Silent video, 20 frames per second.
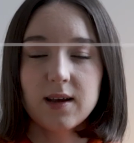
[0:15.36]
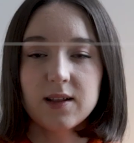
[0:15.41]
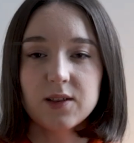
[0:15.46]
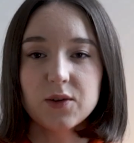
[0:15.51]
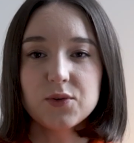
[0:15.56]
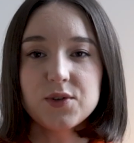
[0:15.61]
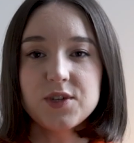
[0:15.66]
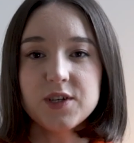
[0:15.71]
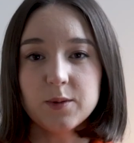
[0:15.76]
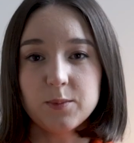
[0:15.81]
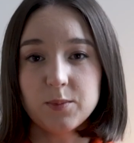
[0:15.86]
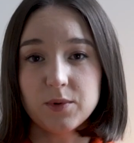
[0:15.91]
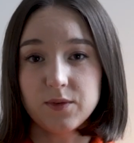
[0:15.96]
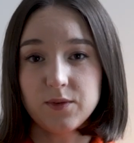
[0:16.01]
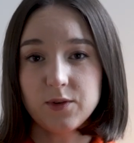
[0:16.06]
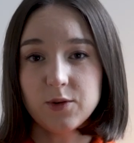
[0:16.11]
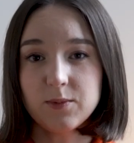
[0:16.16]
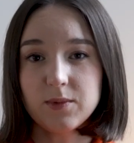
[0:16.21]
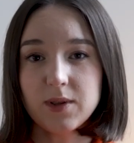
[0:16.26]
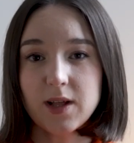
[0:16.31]
Hello dear
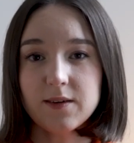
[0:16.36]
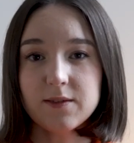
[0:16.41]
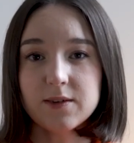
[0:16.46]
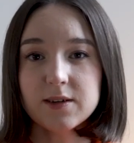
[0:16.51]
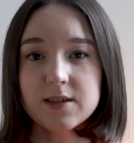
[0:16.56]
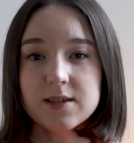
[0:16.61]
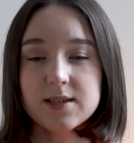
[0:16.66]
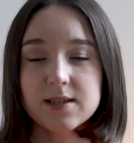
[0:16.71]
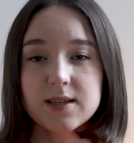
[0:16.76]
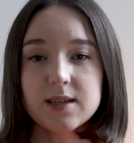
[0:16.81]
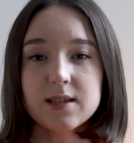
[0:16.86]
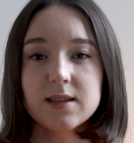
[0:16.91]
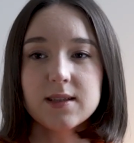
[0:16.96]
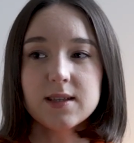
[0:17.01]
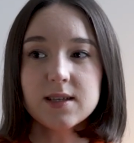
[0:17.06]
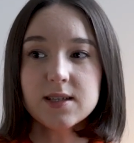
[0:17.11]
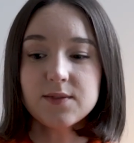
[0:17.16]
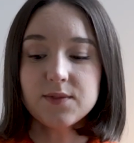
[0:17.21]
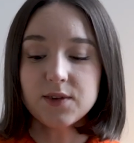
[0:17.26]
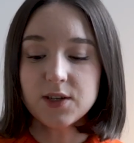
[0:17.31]
perfume lovers, in
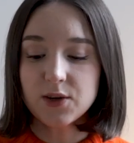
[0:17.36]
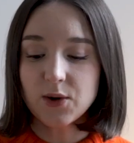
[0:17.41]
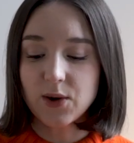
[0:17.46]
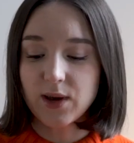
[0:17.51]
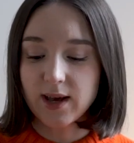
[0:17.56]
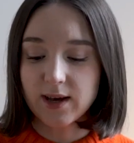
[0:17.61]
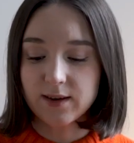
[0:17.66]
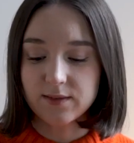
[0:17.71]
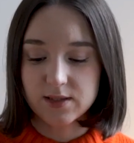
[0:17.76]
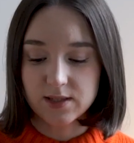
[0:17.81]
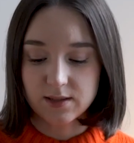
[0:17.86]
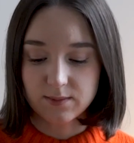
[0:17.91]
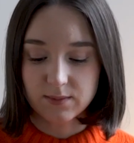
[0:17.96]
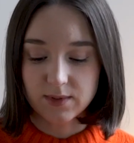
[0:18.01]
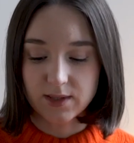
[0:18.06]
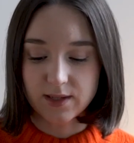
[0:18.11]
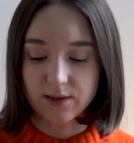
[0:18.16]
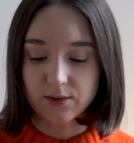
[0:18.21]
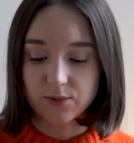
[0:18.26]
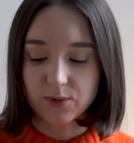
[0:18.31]
this video I have
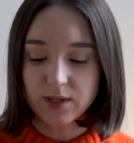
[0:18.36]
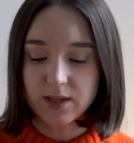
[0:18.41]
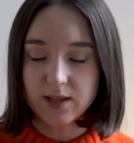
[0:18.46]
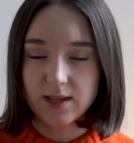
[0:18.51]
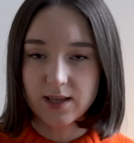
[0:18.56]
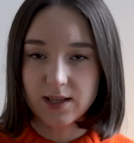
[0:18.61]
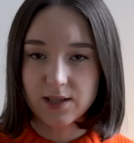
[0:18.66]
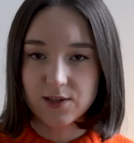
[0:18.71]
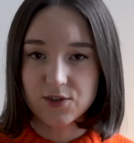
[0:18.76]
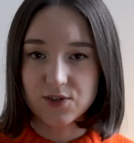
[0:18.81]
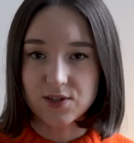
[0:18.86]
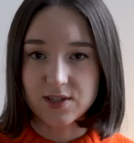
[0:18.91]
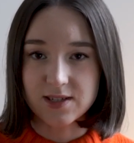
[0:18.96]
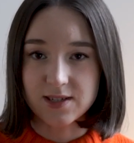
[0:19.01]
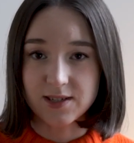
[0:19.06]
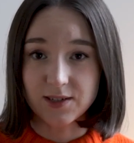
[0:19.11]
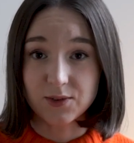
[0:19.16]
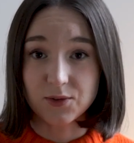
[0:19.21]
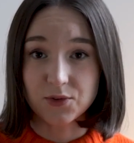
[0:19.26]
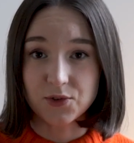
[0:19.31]
something really
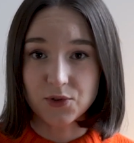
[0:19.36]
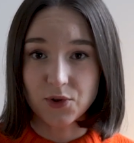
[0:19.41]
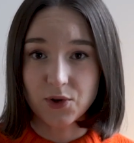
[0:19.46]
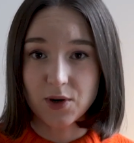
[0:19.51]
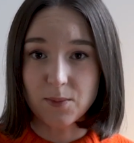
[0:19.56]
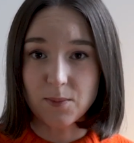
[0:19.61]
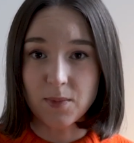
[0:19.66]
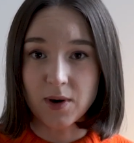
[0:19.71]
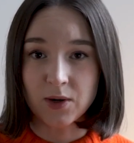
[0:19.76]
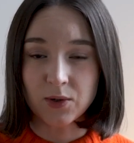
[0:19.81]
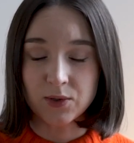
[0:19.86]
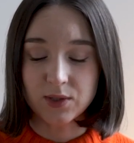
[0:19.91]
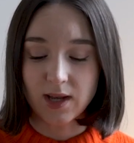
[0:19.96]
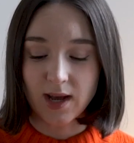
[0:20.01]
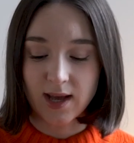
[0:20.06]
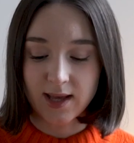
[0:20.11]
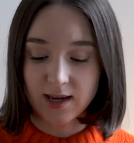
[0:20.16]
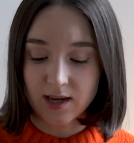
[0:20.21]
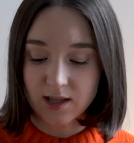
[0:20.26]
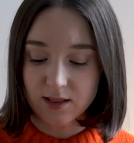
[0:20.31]
interesting to talk about.
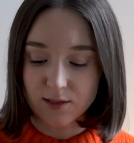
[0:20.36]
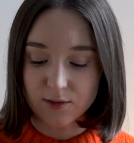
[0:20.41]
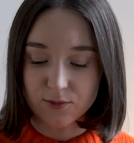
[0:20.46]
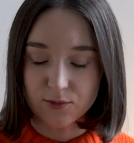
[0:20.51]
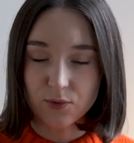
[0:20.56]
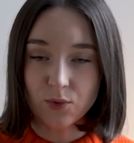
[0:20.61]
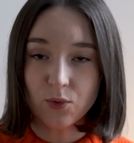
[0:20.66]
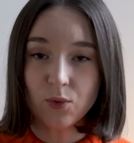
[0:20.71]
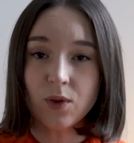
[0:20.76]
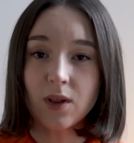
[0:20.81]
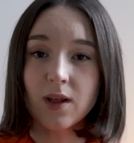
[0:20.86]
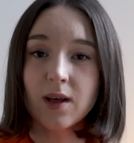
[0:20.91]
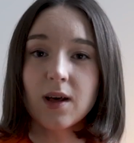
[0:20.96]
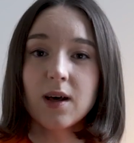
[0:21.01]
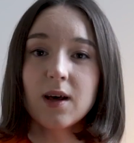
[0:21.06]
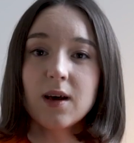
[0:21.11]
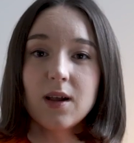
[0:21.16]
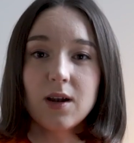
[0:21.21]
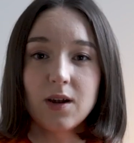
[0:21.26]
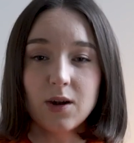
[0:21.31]
I got the full
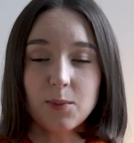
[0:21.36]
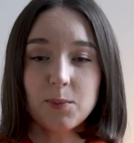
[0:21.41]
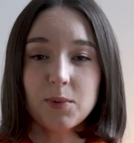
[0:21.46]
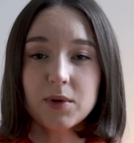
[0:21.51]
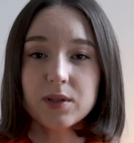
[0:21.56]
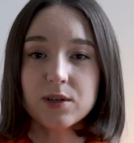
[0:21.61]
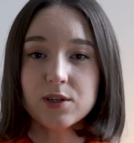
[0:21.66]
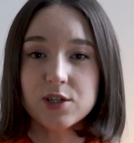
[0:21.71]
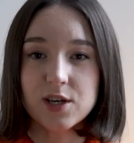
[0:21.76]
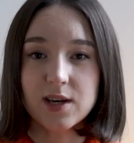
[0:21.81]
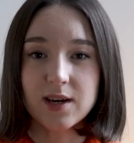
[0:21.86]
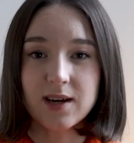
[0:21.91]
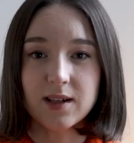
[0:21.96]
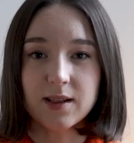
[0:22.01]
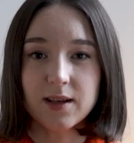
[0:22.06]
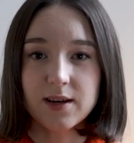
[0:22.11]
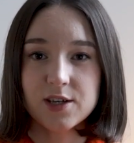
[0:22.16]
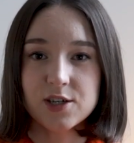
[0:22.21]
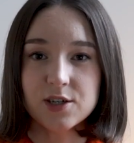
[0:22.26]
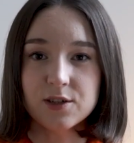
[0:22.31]
Le Potager
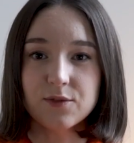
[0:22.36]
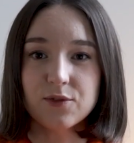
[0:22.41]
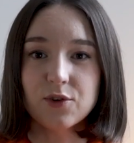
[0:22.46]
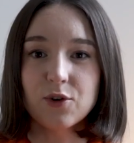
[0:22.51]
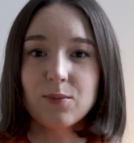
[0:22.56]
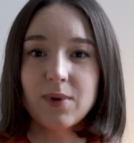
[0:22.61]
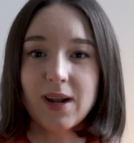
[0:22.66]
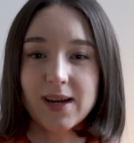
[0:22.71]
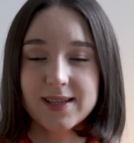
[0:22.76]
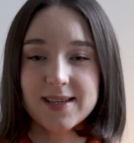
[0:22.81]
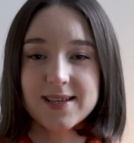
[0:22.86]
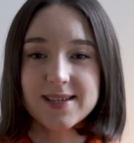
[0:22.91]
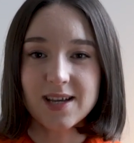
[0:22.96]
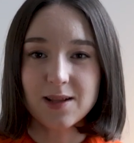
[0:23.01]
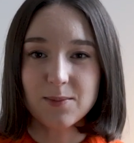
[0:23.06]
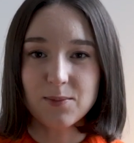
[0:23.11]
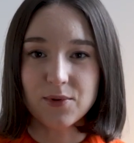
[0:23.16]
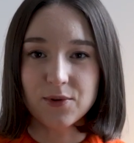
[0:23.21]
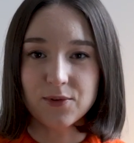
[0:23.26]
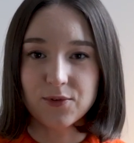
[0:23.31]
collection from
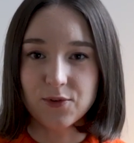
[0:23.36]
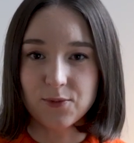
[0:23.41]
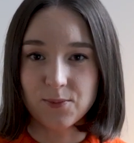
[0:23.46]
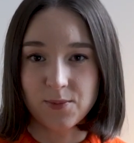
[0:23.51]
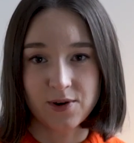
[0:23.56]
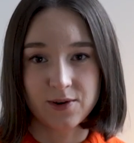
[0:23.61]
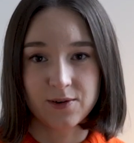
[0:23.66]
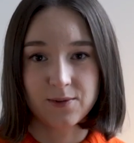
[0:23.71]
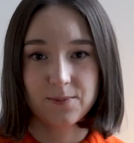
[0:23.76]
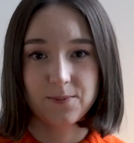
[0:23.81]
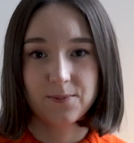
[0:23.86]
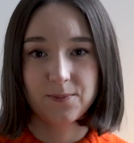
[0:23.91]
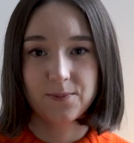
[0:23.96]
L'Artisan Parfumeur.